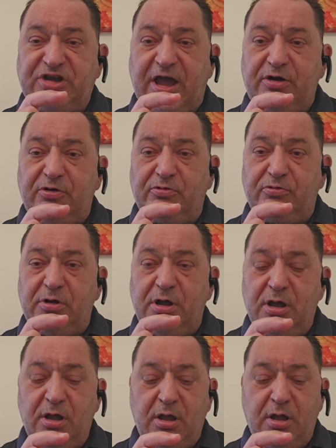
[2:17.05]

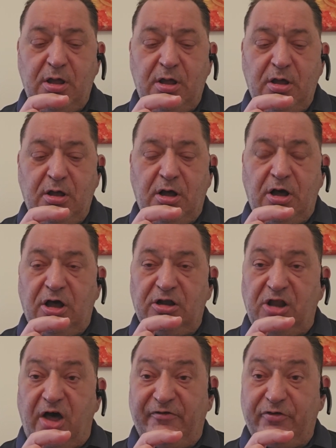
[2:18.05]
shadow
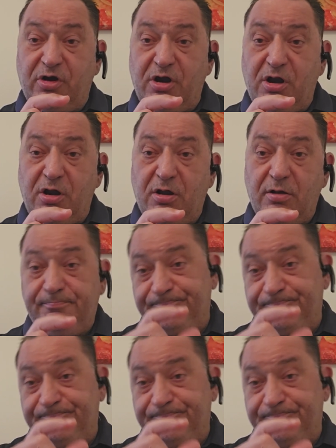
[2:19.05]
lover.